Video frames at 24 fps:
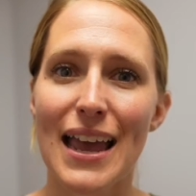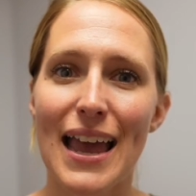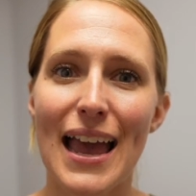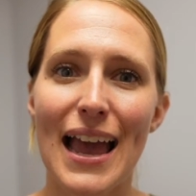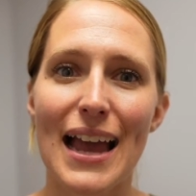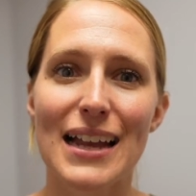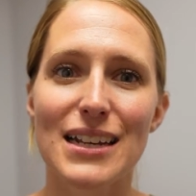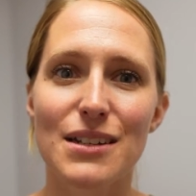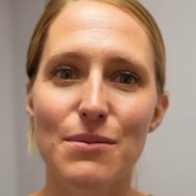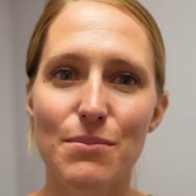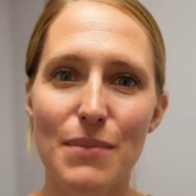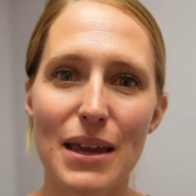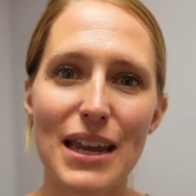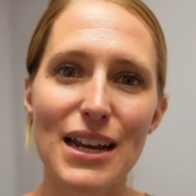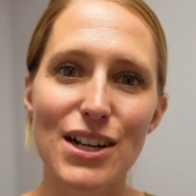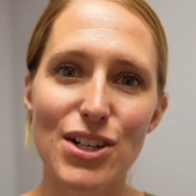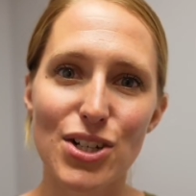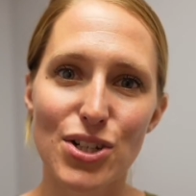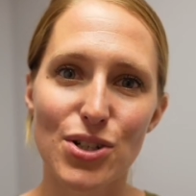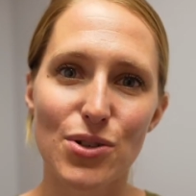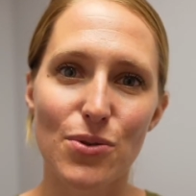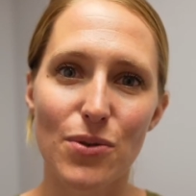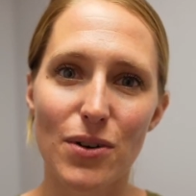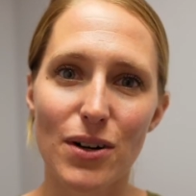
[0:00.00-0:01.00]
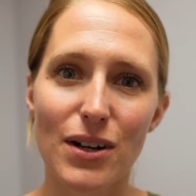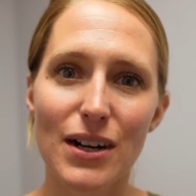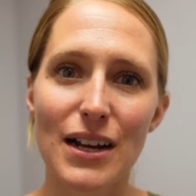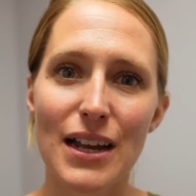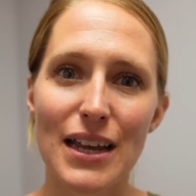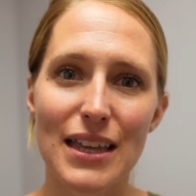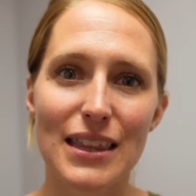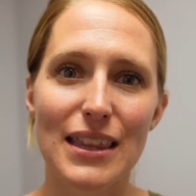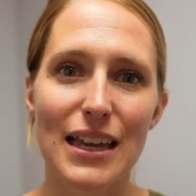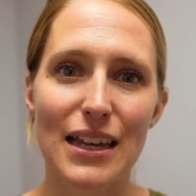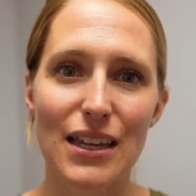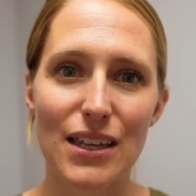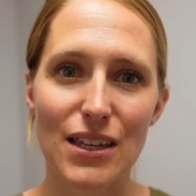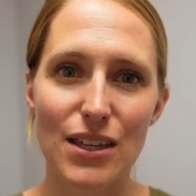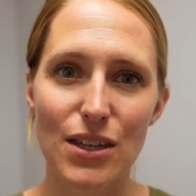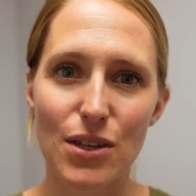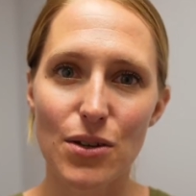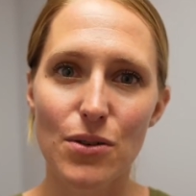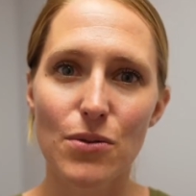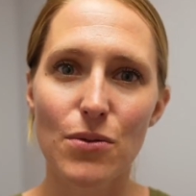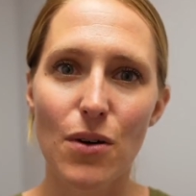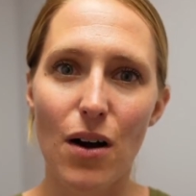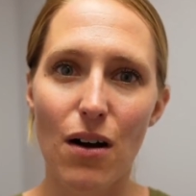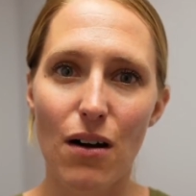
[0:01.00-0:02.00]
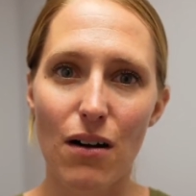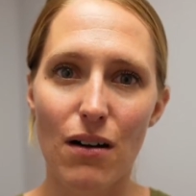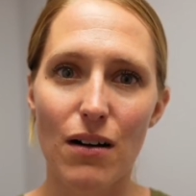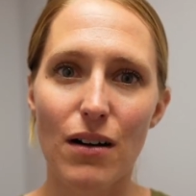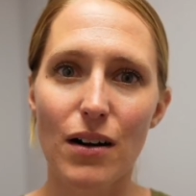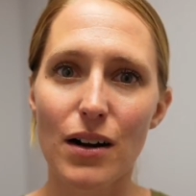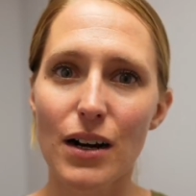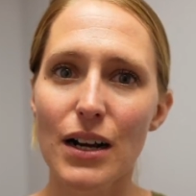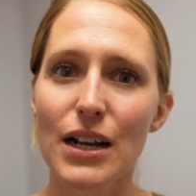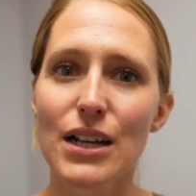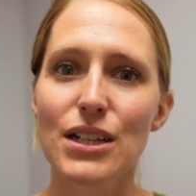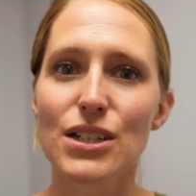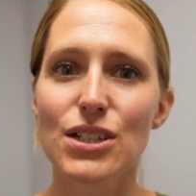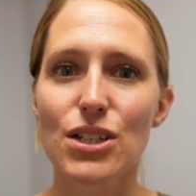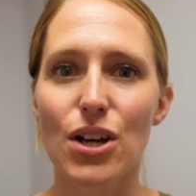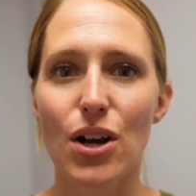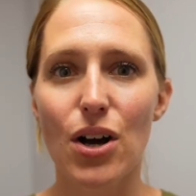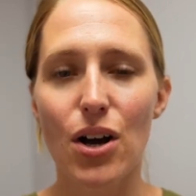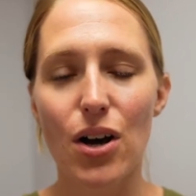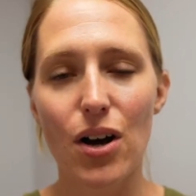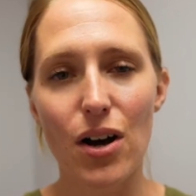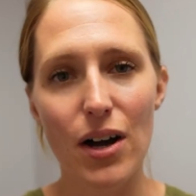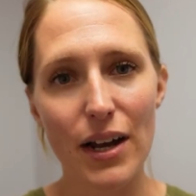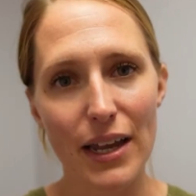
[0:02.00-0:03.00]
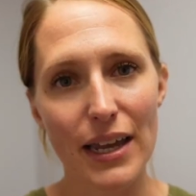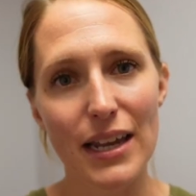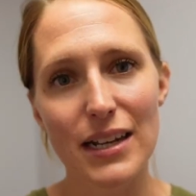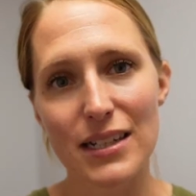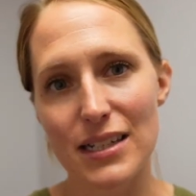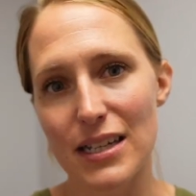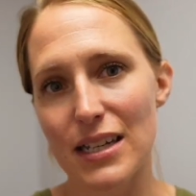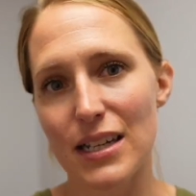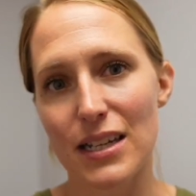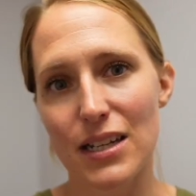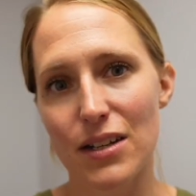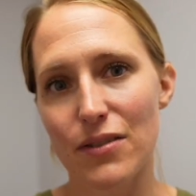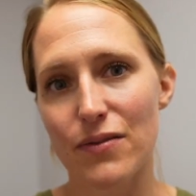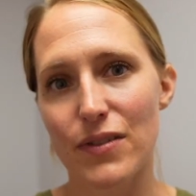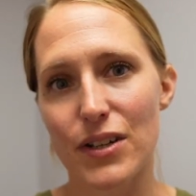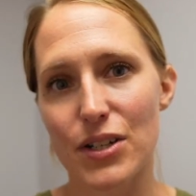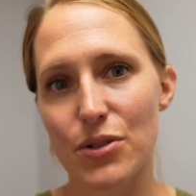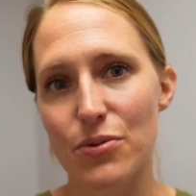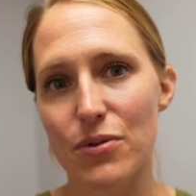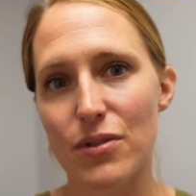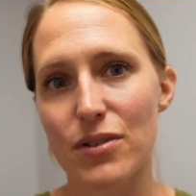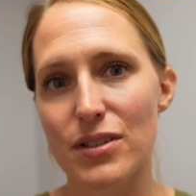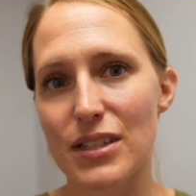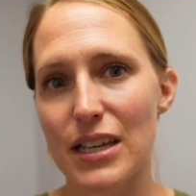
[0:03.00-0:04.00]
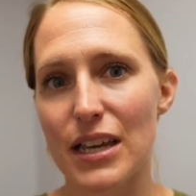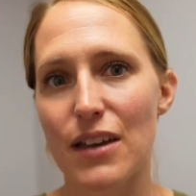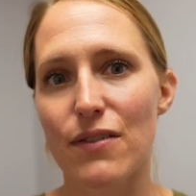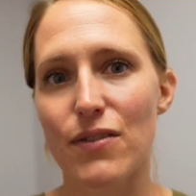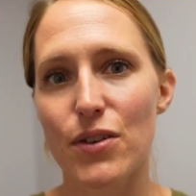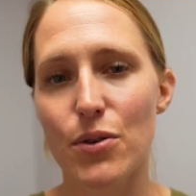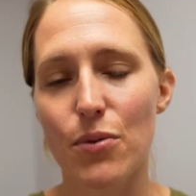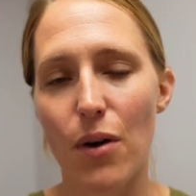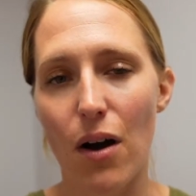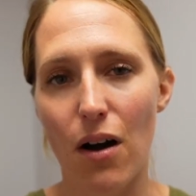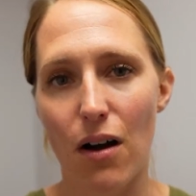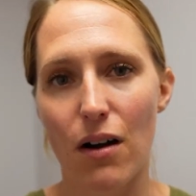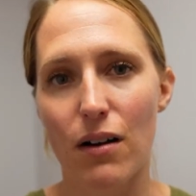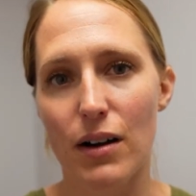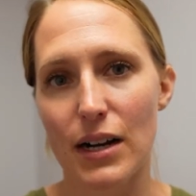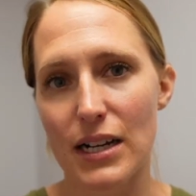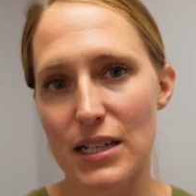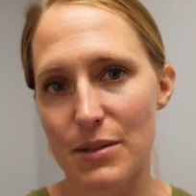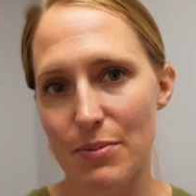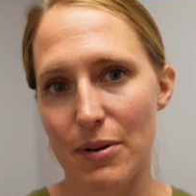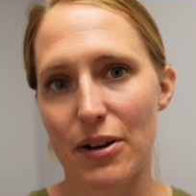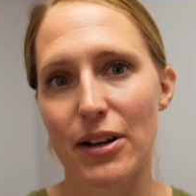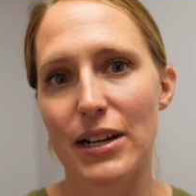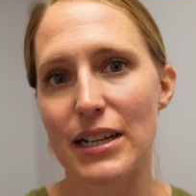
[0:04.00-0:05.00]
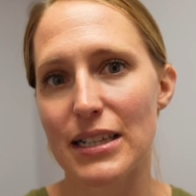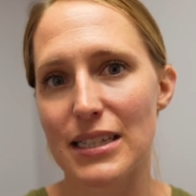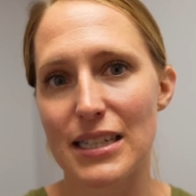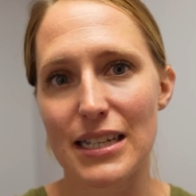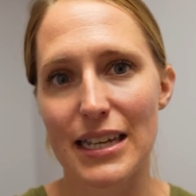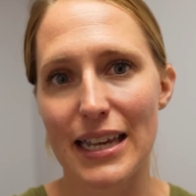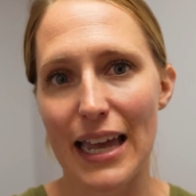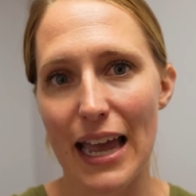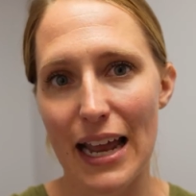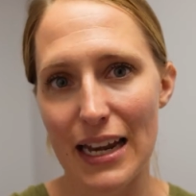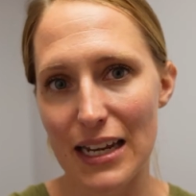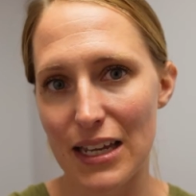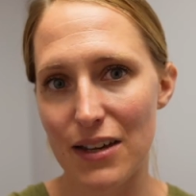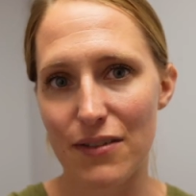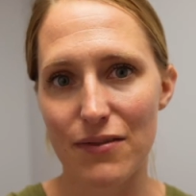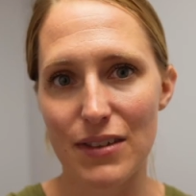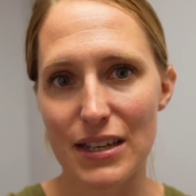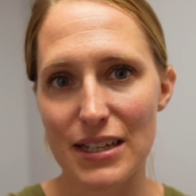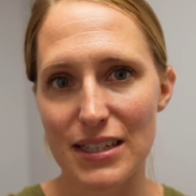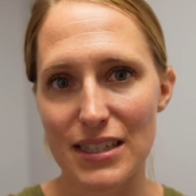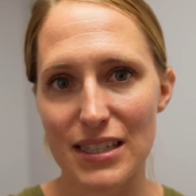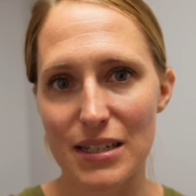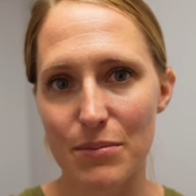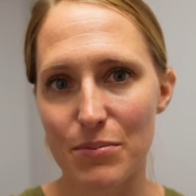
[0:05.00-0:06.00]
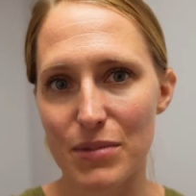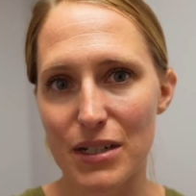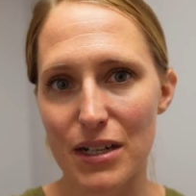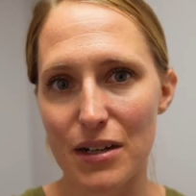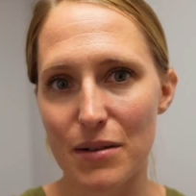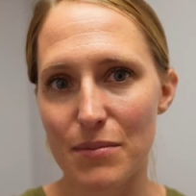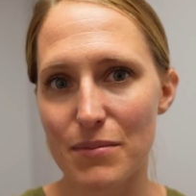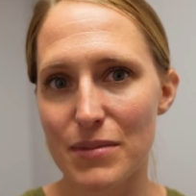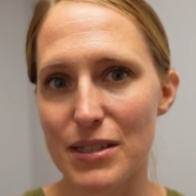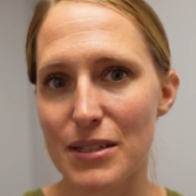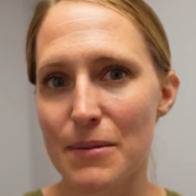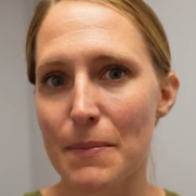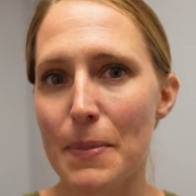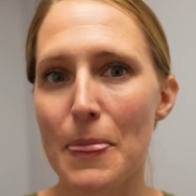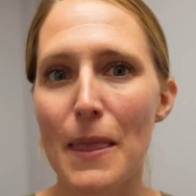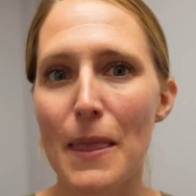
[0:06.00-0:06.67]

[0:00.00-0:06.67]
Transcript: And make sure that you are talking to individuals if you are experiencing any of these symptoms.